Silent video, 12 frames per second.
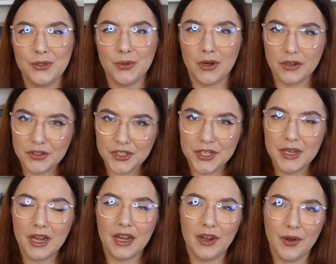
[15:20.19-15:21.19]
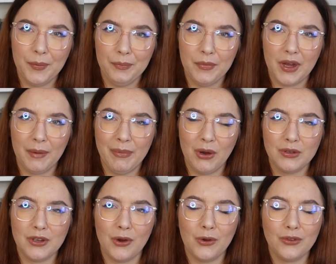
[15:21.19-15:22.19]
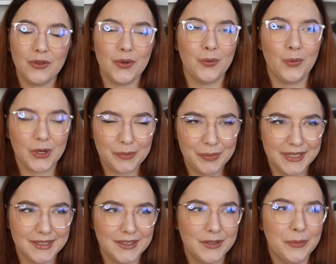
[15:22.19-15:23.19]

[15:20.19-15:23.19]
duology about also a rock band.